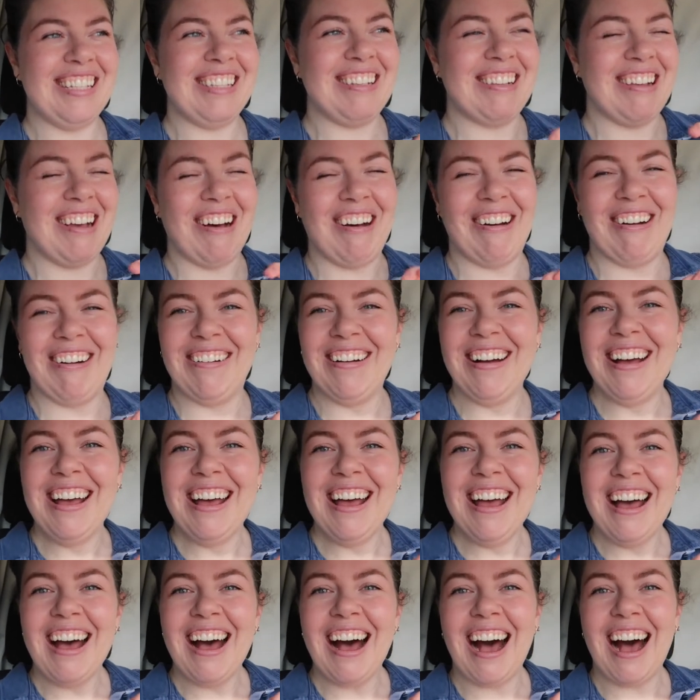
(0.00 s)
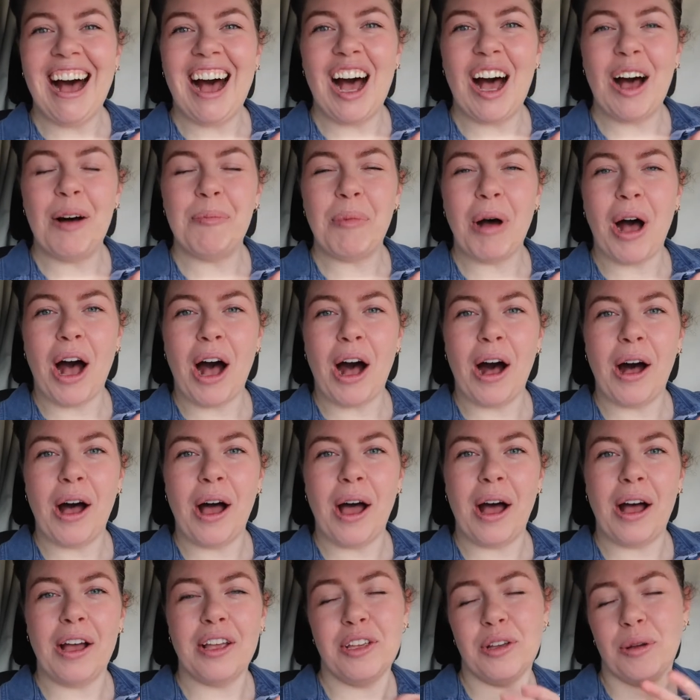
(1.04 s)
So um,
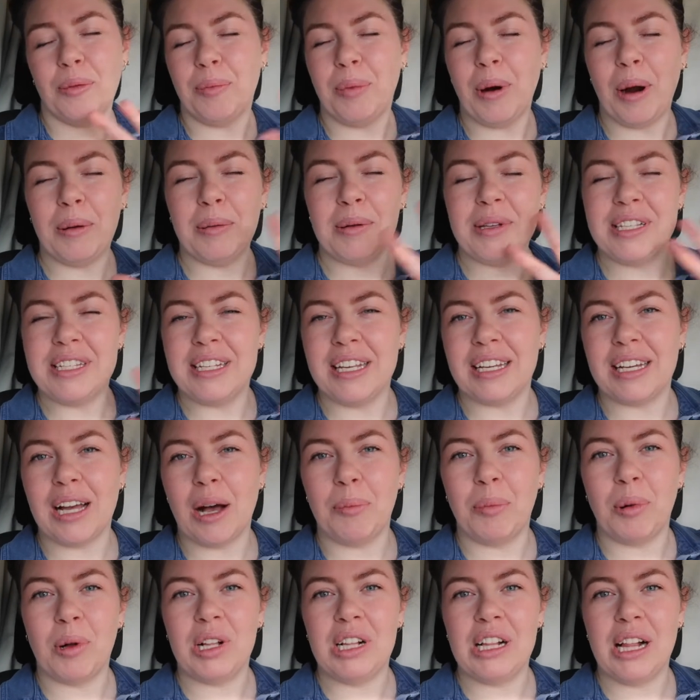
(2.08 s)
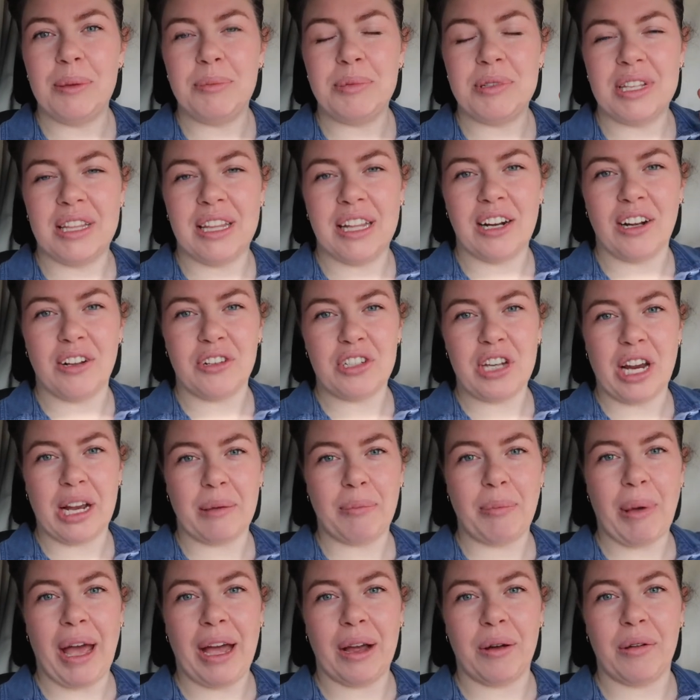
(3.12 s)
uh, you'll probably see a couple clips and then I'll
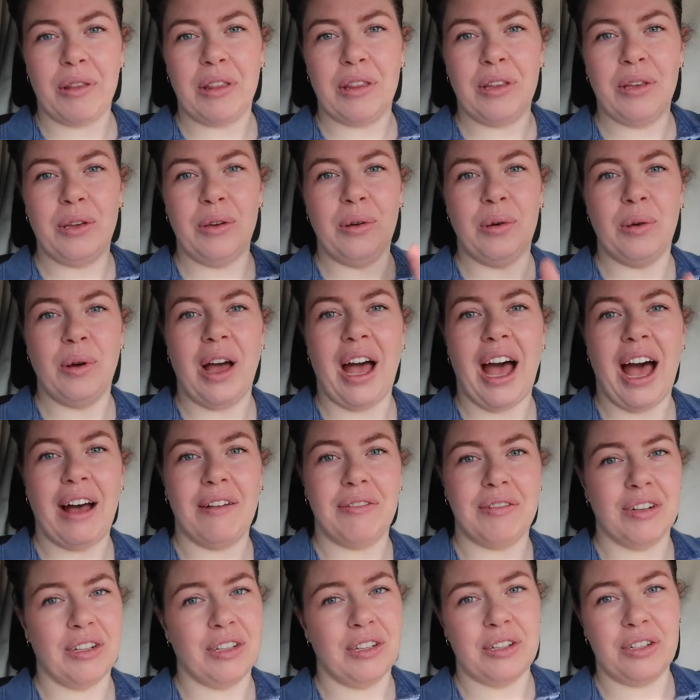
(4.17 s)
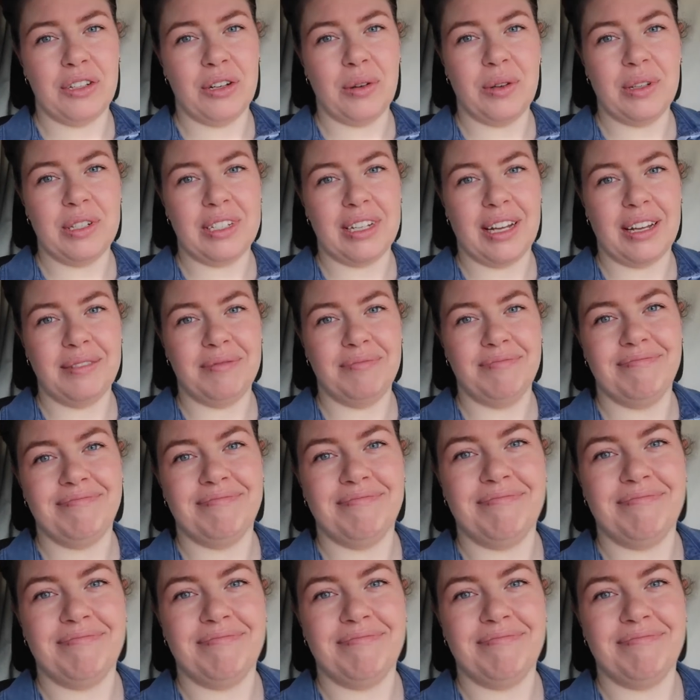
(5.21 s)
check back with you after the show is done.